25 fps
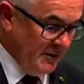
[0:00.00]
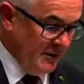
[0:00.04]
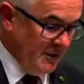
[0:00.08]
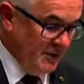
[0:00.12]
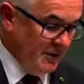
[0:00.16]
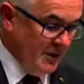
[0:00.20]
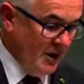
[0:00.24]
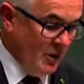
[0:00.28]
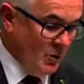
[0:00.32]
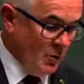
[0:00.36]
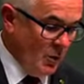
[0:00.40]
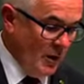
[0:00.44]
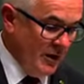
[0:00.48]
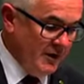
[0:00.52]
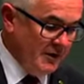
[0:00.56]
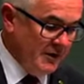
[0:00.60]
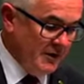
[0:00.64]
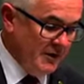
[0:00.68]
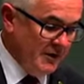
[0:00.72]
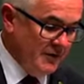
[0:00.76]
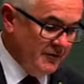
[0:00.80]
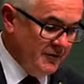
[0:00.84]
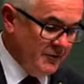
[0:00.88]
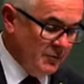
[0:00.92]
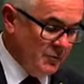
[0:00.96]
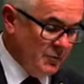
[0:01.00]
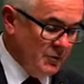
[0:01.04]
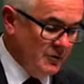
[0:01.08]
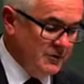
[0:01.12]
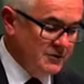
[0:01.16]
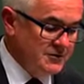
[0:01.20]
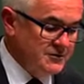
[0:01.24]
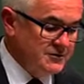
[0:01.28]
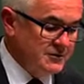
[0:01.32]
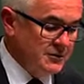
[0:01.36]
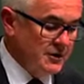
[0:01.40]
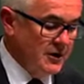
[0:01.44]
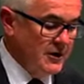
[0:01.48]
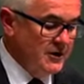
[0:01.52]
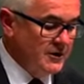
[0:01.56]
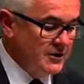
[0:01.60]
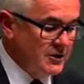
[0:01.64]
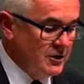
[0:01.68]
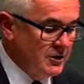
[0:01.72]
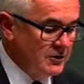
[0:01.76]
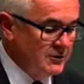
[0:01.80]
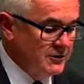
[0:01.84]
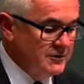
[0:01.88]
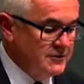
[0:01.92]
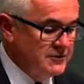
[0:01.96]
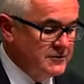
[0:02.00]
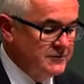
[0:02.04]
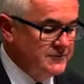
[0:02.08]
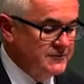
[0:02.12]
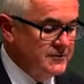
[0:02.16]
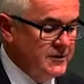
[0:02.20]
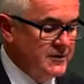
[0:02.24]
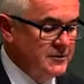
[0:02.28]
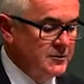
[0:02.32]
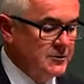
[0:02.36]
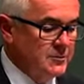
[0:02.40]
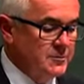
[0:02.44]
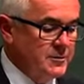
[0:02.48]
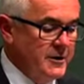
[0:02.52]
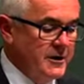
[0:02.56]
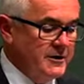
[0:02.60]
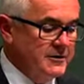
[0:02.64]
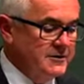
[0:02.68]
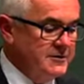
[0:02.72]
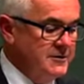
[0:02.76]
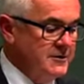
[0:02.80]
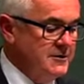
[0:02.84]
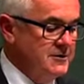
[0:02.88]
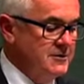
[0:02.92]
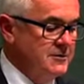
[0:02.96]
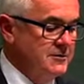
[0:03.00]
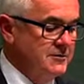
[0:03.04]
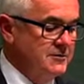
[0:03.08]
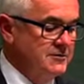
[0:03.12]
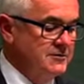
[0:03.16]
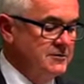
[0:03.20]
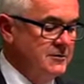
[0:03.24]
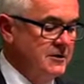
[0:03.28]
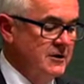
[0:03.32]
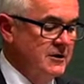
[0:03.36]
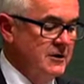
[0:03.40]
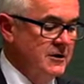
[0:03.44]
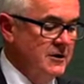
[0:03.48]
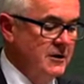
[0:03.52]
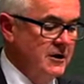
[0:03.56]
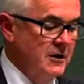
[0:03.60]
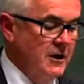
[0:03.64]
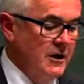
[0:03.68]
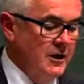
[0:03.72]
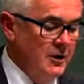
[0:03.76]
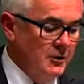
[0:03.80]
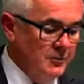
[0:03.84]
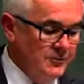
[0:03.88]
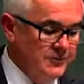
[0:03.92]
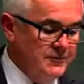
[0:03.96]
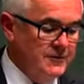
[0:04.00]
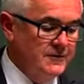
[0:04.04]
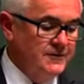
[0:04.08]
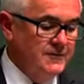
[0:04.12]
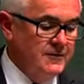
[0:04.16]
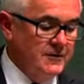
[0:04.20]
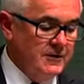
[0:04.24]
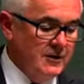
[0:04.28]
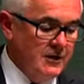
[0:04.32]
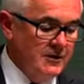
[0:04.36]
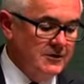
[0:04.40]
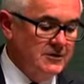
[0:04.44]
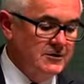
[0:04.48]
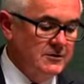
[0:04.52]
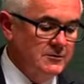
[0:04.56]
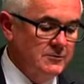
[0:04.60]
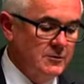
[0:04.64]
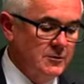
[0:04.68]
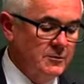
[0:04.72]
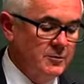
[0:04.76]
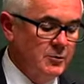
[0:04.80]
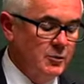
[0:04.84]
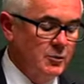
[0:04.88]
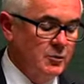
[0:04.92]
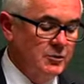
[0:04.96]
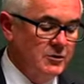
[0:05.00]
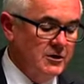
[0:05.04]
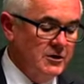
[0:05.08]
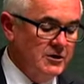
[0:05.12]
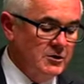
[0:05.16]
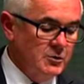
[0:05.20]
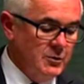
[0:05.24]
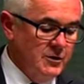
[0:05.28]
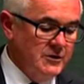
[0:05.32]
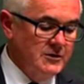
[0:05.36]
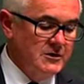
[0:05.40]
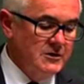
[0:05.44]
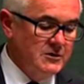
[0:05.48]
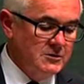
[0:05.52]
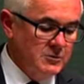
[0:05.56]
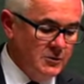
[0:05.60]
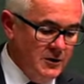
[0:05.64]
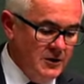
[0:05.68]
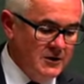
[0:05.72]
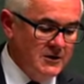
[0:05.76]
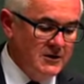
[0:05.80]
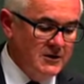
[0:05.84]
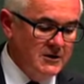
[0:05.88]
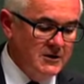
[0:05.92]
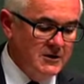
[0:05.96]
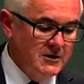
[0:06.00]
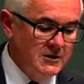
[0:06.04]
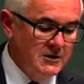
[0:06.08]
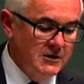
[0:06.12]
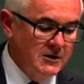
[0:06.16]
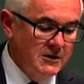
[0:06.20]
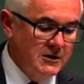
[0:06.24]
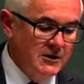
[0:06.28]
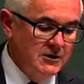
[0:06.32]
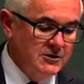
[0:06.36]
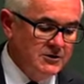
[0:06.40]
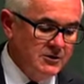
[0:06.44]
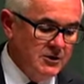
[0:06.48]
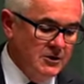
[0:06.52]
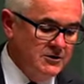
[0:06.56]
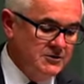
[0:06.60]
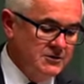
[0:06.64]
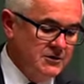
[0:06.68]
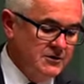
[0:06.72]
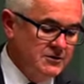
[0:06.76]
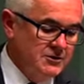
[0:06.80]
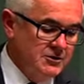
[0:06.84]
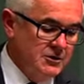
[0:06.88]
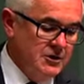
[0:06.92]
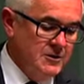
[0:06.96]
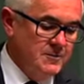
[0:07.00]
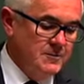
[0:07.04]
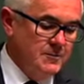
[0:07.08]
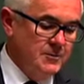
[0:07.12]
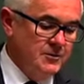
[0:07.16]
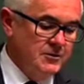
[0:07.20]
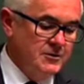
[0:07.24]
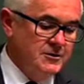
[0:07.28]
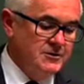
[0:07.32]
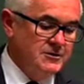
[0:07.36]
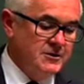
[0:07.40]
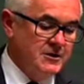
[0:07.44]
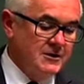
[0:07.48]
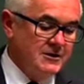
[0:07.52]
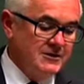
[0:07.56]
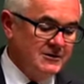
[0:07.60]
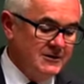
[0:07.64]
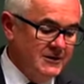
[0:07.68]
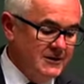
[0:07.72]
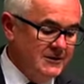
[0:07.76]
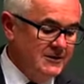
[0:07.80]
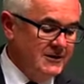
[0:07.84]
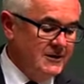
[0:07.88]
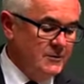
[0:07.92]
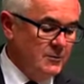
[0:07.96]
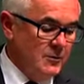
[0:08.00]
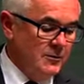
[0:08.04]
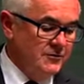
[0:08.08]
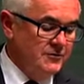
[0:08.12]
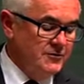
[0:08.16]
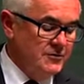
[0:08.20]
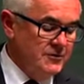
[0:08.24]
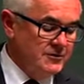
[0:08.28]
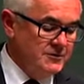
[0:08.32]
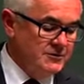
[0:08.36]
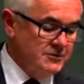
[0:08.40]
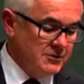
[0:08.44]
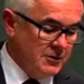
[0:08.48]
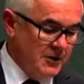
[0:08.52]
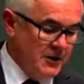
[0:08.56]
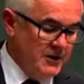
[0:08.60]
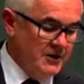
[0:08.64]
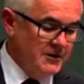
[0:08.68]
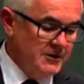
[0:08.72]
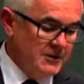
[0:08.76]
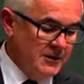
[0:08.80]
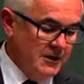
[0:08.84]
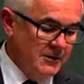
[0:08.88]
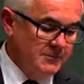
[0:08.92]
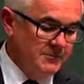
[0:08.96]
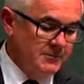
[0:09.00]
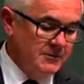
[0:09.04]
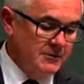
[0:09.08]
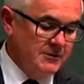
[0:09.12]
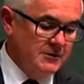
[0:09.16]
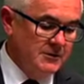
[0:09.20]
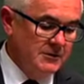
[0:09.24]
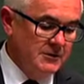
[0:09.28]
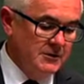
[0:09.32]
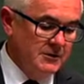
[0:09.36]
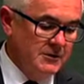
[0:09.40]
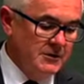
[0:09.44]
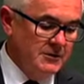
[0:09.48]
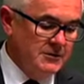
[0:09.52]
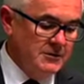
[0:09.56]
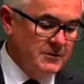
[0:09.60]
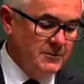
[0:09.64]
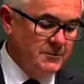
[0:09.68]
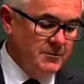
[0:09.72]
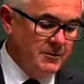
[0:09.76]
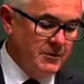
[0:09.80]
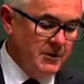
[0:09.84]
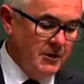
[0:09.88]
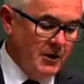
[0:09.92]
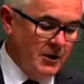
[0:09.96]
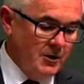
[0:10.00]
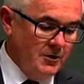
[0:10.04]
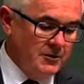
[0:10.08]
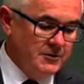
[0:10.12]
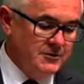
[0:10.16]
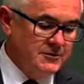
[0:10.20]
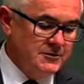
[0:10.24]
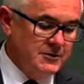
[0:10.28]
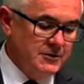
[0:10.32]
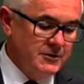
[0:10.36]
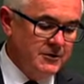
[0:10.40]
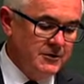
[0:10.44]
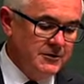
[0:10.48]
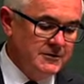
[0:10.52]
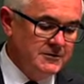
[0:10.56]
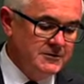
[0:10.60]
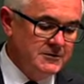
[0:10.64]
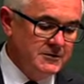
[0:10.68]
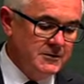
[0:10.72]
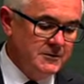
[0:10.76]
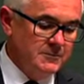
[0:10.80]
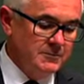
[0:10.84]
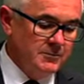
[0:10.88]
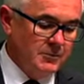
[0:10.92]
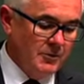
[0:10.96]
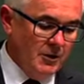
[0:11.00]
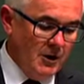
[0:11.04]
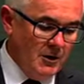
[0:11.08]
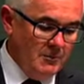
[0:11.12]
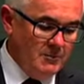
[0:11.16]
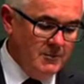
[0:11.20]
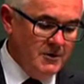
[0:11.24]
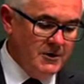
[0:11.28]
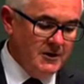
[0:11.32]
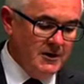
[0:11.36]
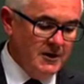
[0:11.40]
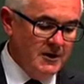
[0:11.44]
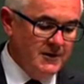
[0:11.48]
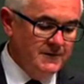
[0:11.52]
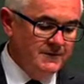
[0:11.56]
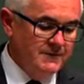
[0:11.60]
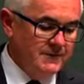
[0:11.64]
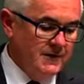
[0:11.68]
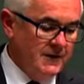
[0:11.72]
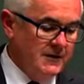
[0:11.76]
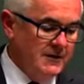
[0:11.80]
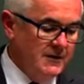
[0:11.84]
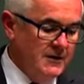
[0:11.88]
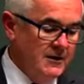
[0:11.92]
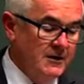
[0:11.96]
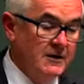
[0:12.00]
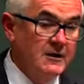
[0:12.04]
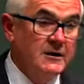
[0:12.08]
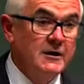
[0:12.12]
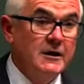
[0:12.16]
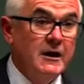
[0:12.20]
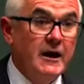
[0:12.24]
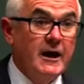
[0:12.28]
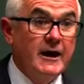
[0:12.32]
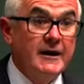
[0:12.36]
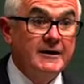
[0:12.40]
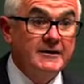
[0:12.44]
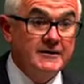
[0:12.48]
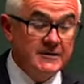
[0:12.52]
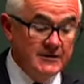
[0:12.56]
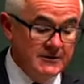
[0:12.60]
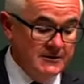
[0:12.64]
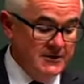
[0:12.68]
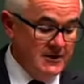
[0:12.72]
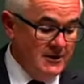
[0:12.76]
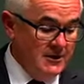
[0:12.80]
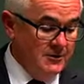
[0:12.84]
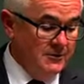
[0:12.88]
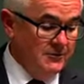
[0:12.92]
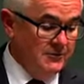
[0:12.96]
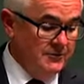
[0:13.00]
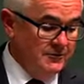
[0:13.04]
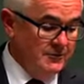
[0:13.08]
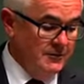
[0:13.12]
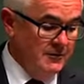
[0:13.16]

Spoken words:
No wonder the Royal Australian College of General Practitioners Health of the Nation Report 2020 shows that GPs clearly want the Australian government to prioritise primary care funding and telehealth,